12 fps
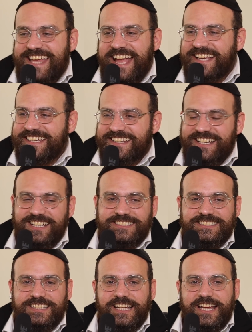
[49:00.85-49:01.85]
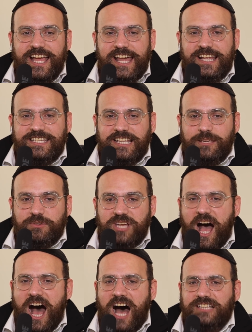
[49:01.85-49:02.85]
hanging, yes. And I said to him,
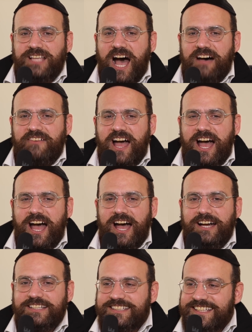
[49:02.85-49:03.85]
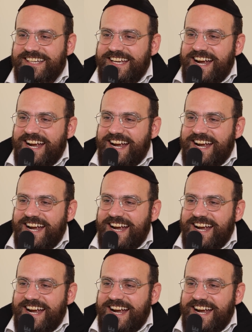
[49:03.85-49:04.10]
"Oh, David!"